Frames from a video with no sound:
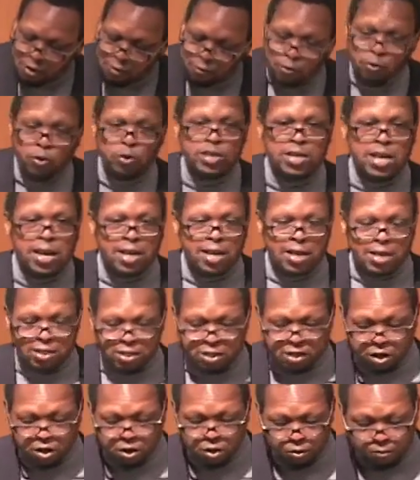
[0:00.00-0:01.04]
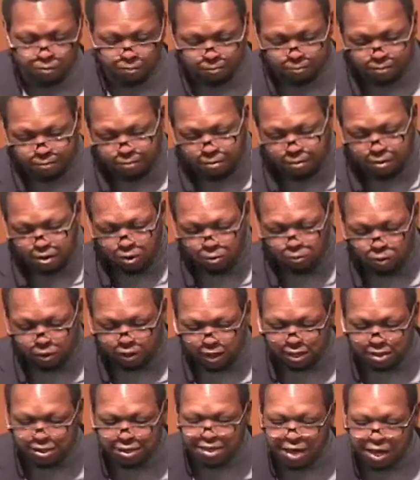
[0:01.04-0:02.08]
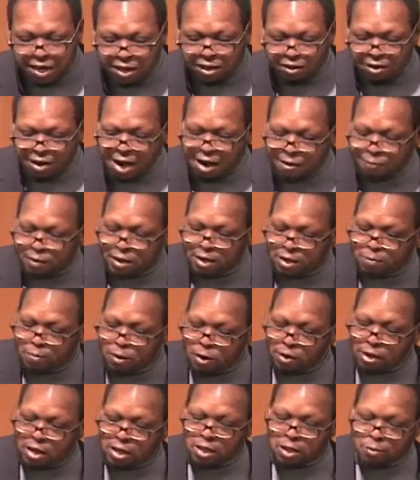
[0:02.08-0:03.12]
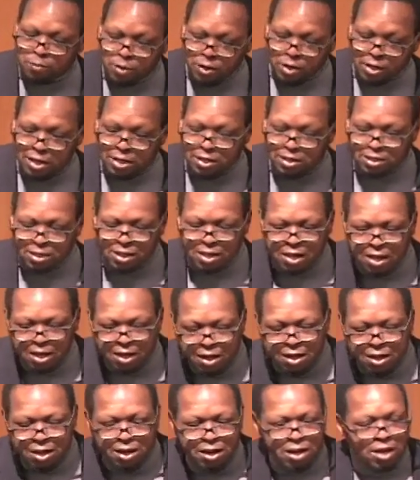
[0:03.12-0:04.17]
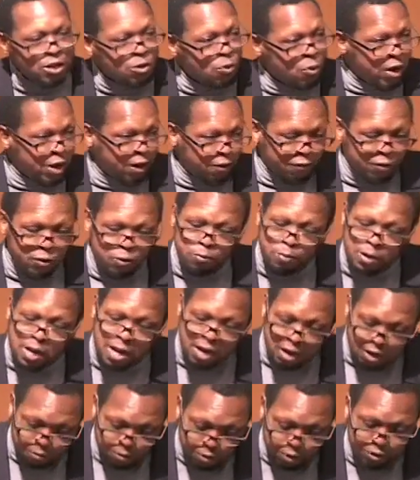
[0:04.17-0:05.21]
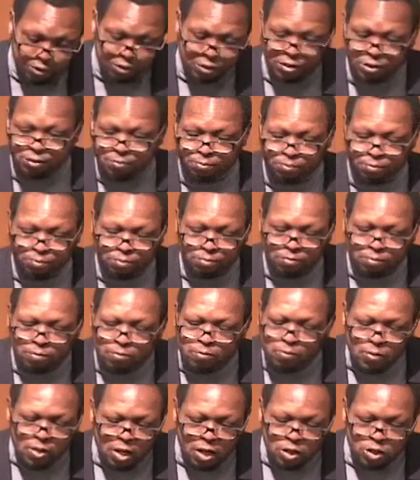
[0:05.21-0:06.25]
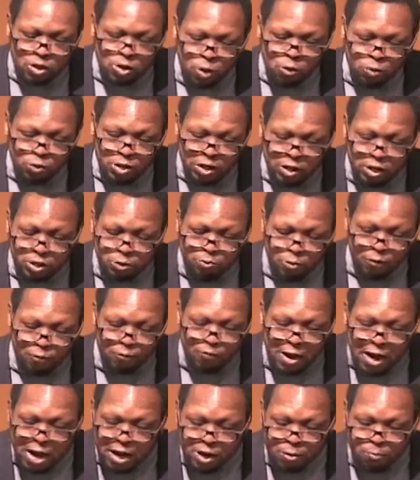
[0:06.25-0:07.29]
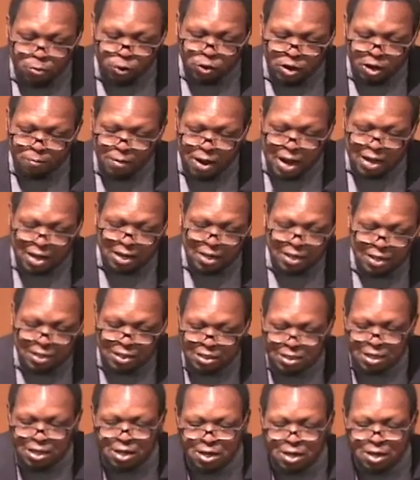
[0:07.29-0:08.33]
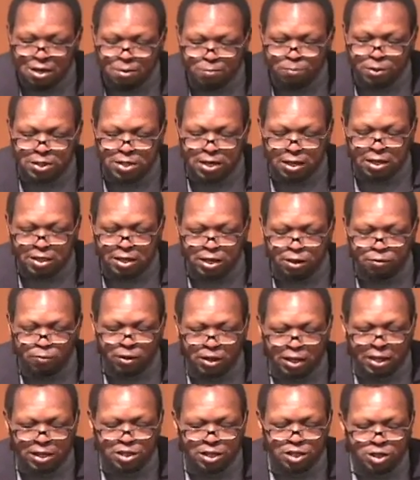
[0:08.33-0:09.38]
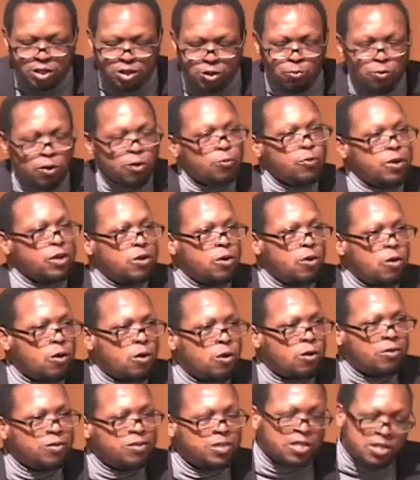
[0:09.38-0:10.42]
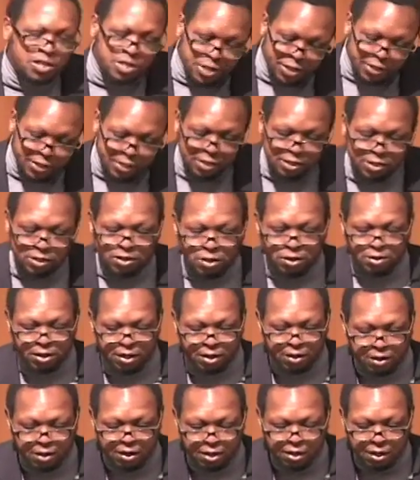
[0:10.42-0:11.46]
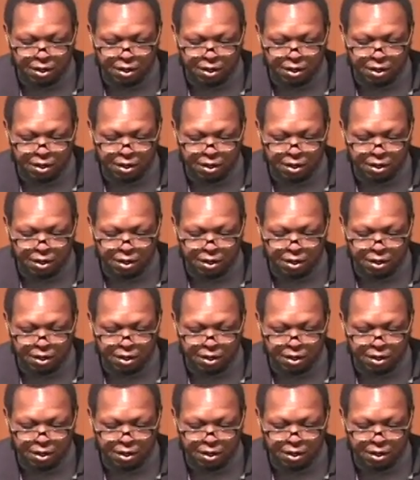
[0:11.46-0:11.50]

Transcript: 4 decades ago, within secular African-American communities and quite a few black ones, soul singers were valuable commodities, particularly in relation to what we call the Chitlin Circuit,